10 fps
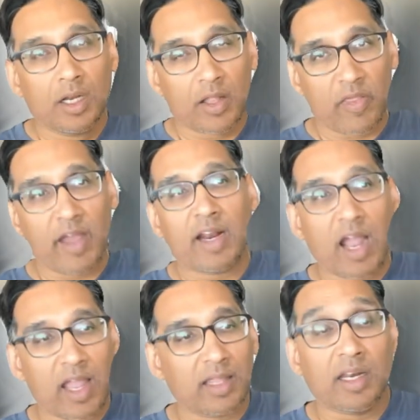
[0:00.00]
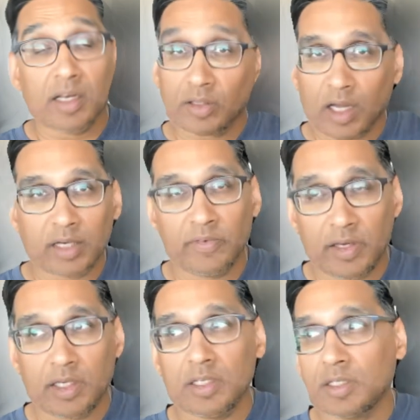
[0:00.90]
that I, and a lot of
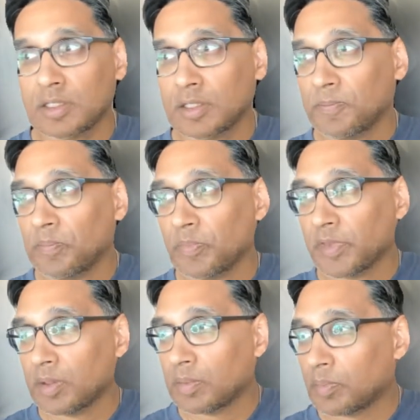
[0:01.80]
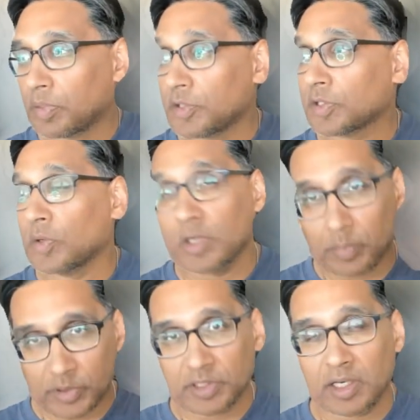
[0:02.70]
his persona
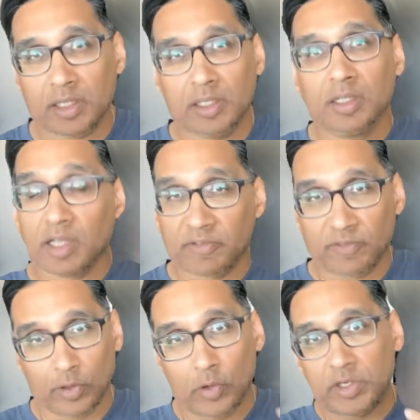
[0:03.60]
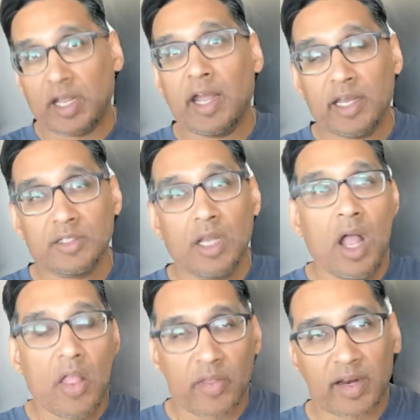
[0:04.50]
per se, like Filoni has,
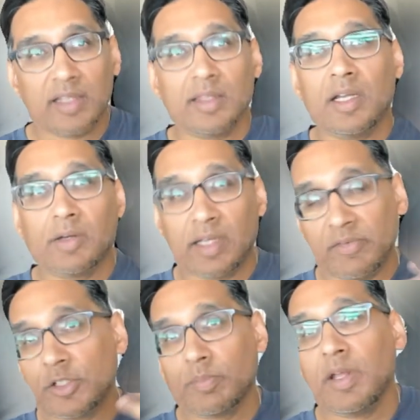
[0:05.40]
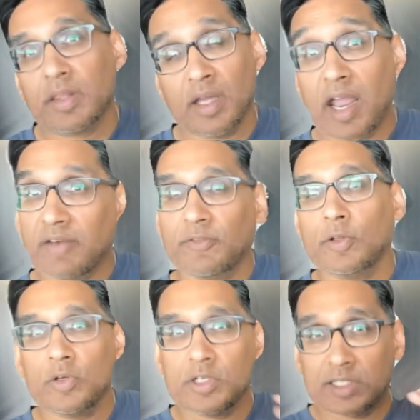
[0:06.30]
that I think Kevin Smith and
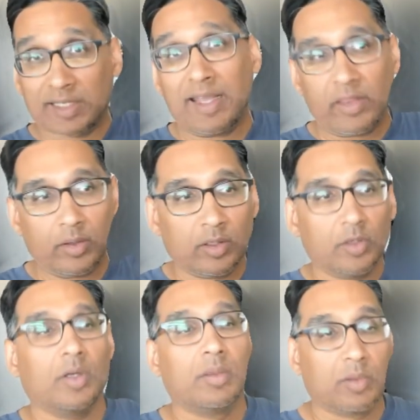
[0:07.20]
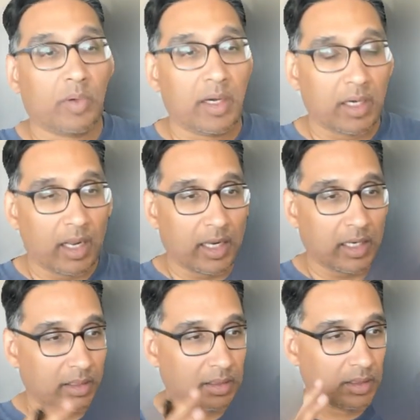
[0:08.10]
Filoni together could create a